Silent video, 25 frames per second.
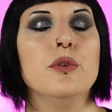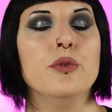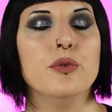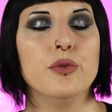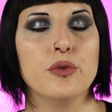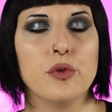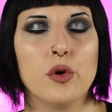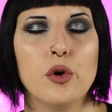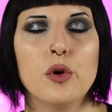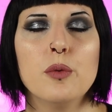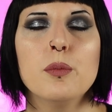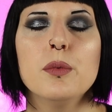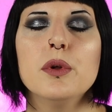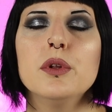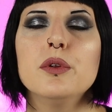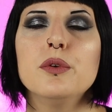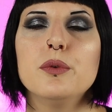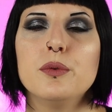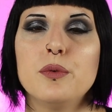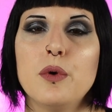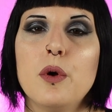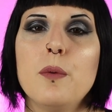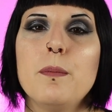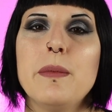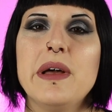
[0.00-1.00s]

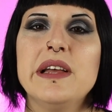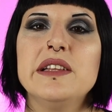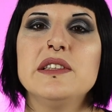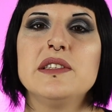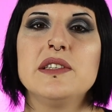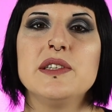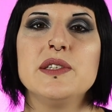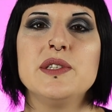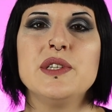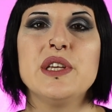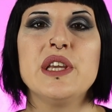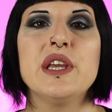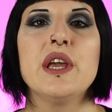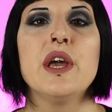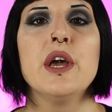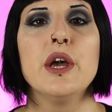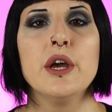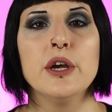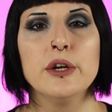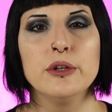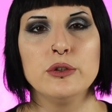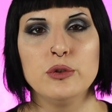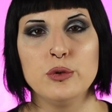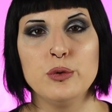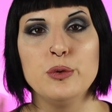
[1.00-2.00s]
normal romantasy
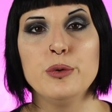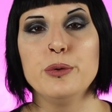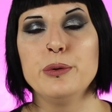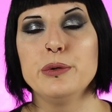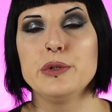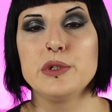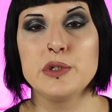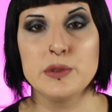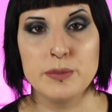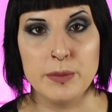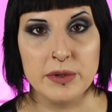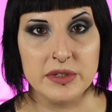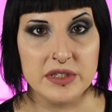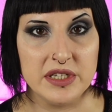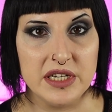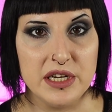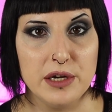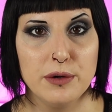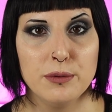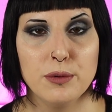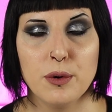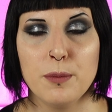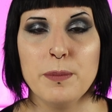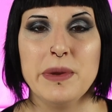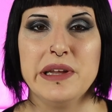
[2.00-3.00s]
to
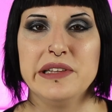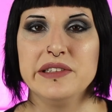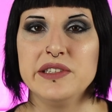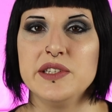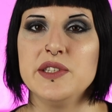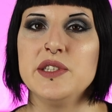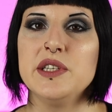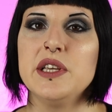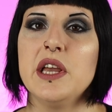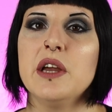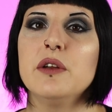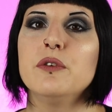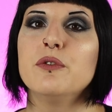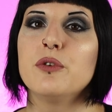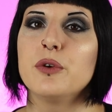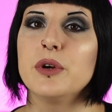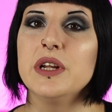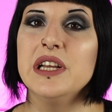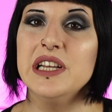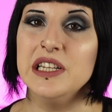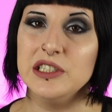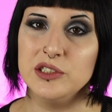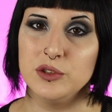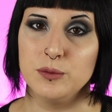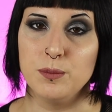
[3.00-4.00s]
smutty romantasy. And
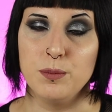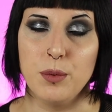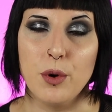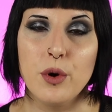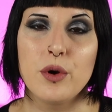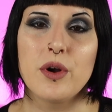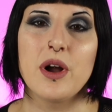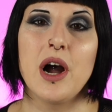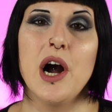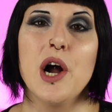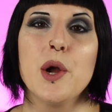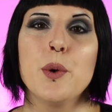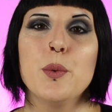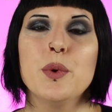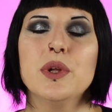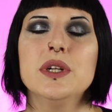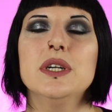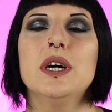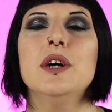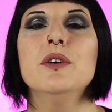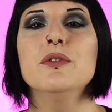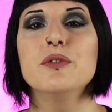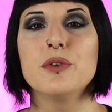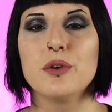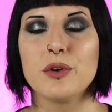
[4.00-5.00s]
for each book, I
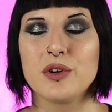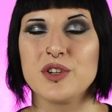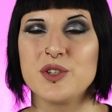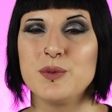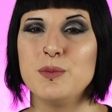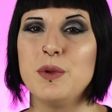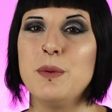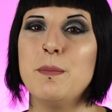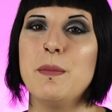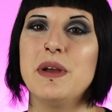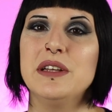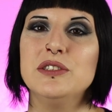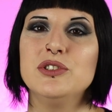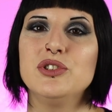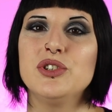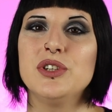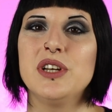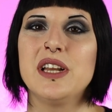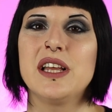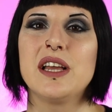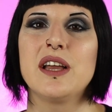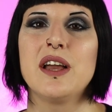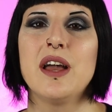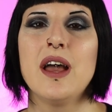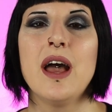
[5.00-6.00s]
will of course be
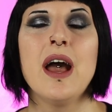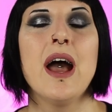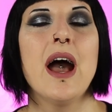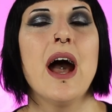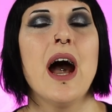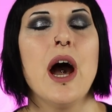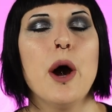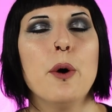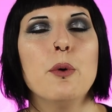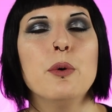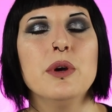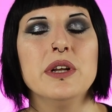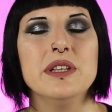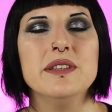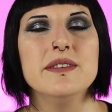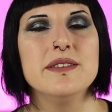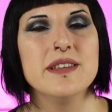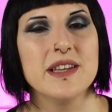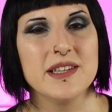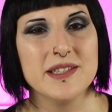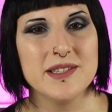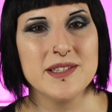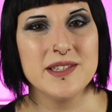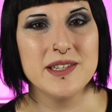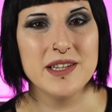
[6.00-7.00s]
mentioning how
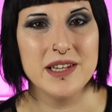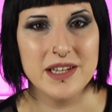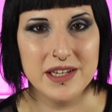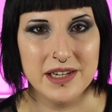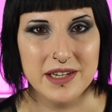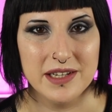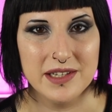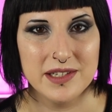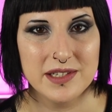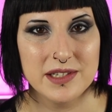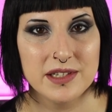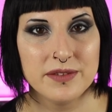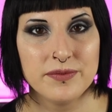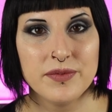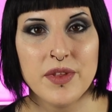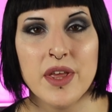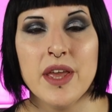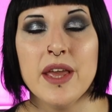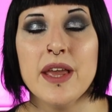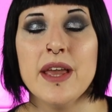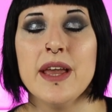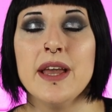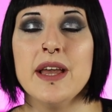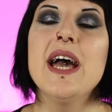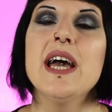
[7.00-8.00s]
intense it is.
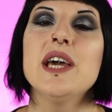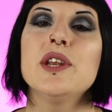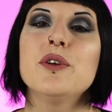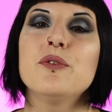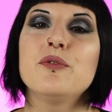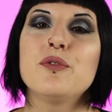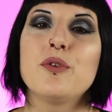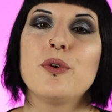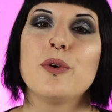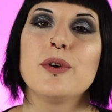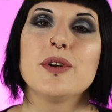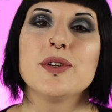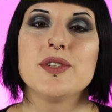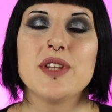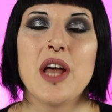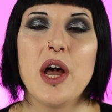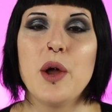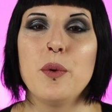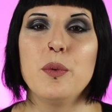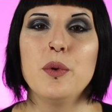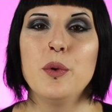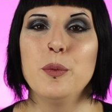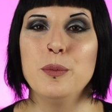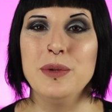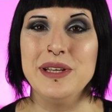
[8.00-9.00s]
And of course,
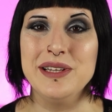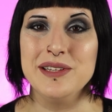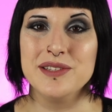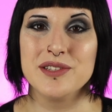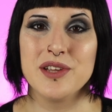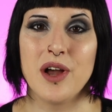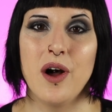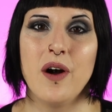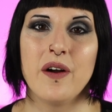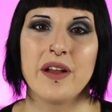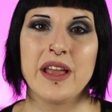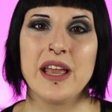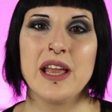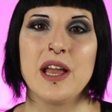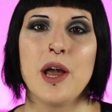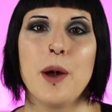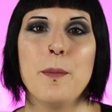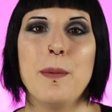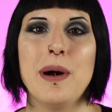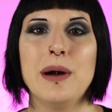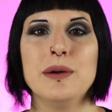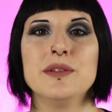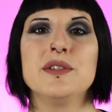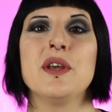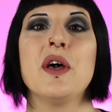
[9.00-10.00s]
I will be talking
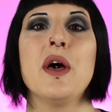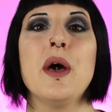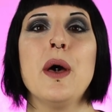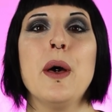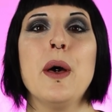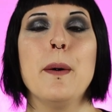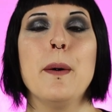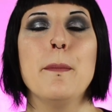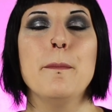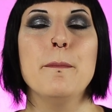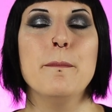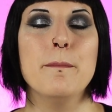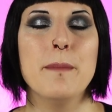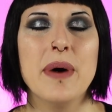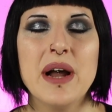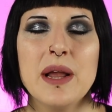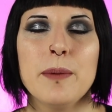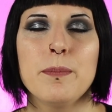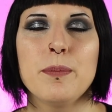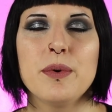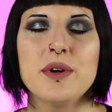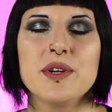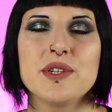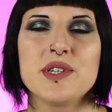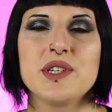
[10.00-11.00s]
about
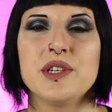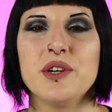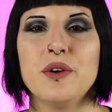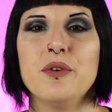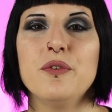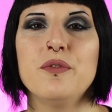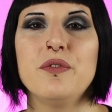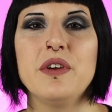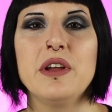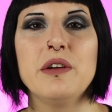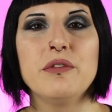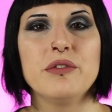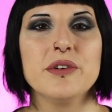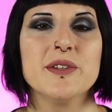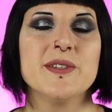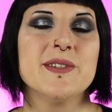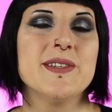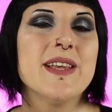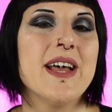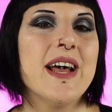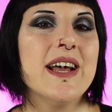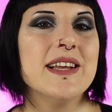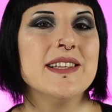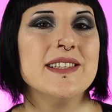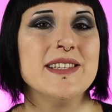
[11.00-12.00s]
my personal
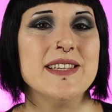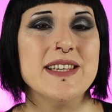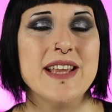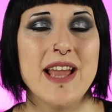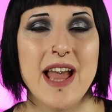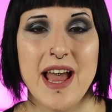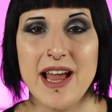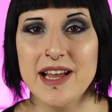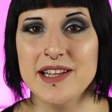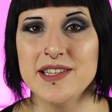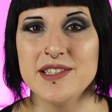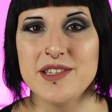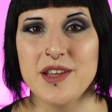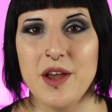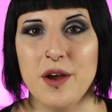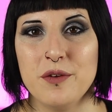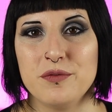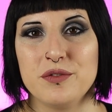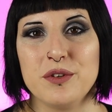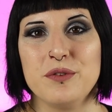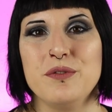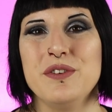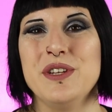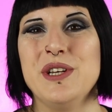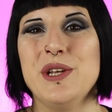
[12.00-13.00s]
favorites at the end
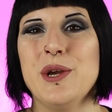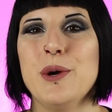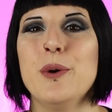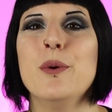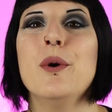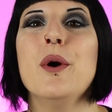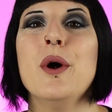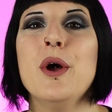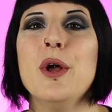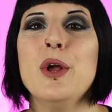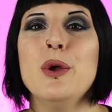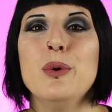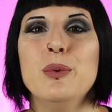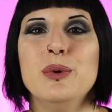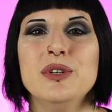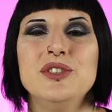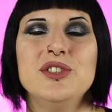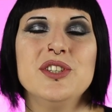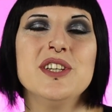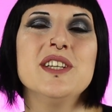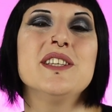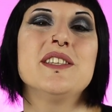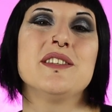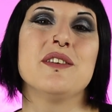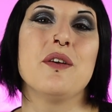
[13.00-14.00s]
of the video,
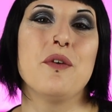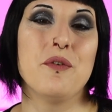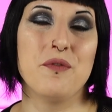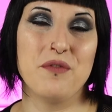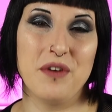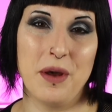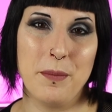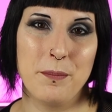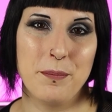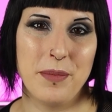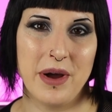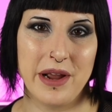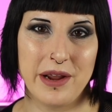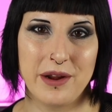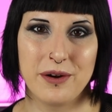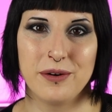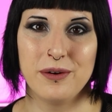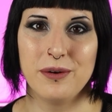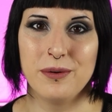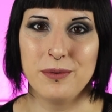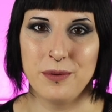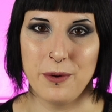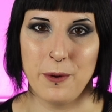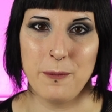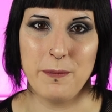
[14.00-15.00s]
which is
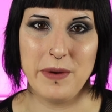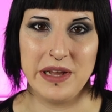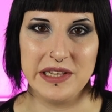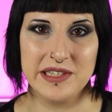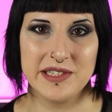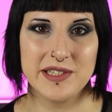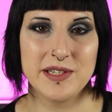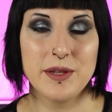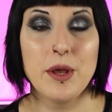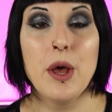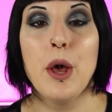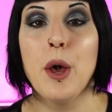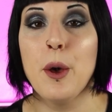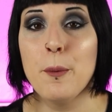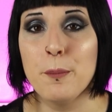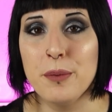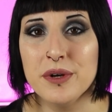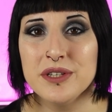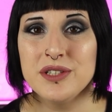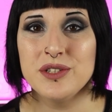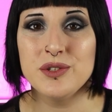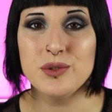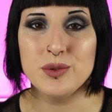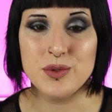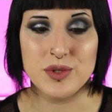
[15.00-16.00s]
vampire romance.
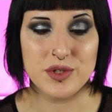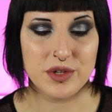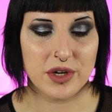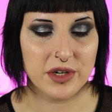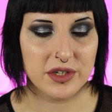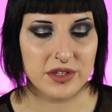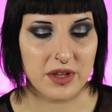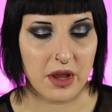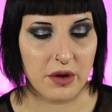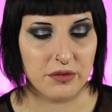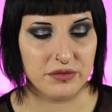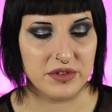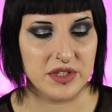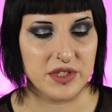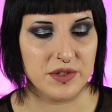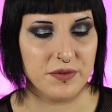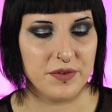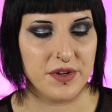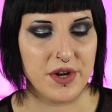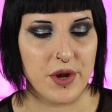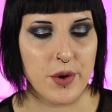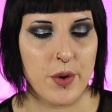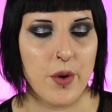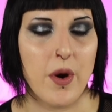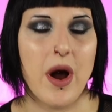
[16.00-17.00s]
But to start off this
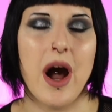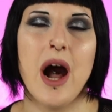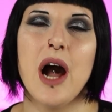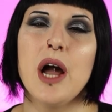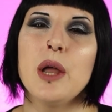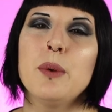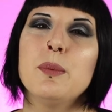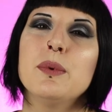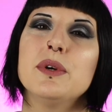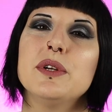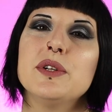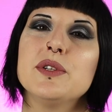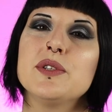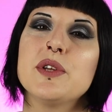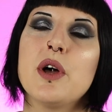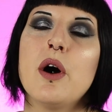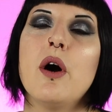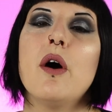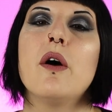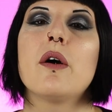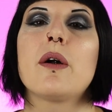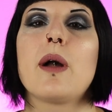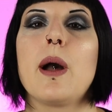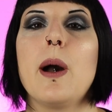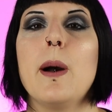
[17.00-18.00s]
video, I want to
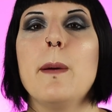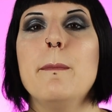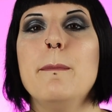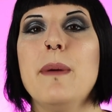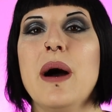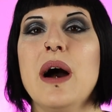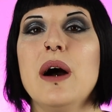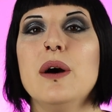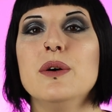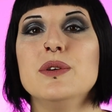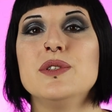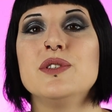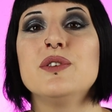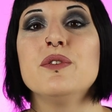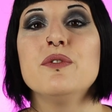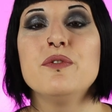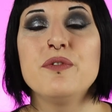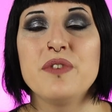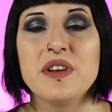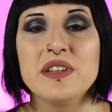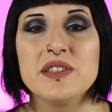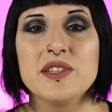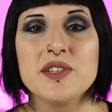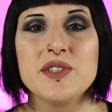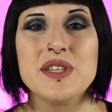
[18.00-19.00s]
talk about
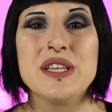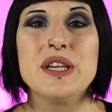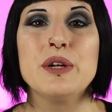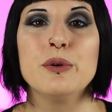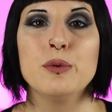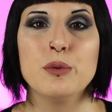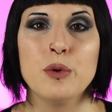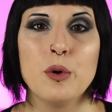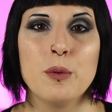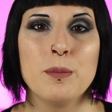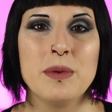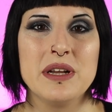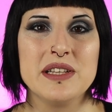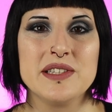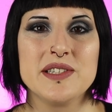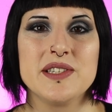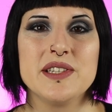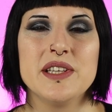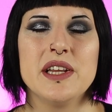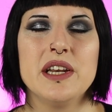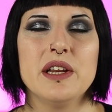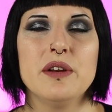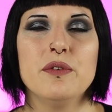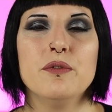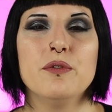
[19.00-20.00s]
fantasy romance
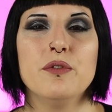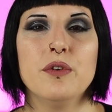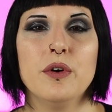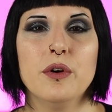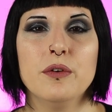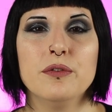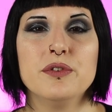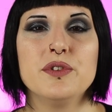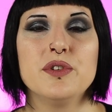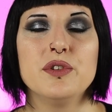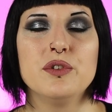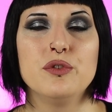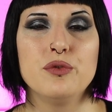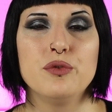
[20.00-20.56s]
that involves